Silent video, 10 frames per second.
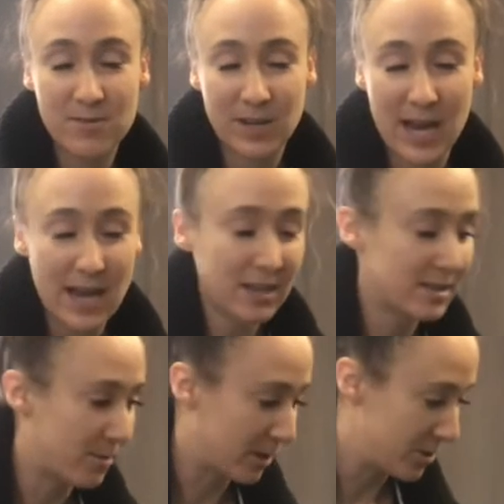Okay,
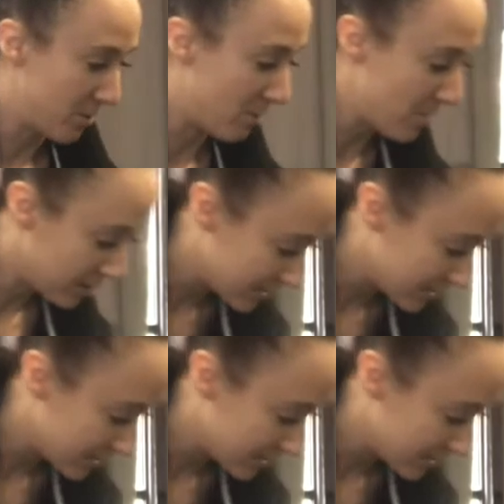so we're going to do it one more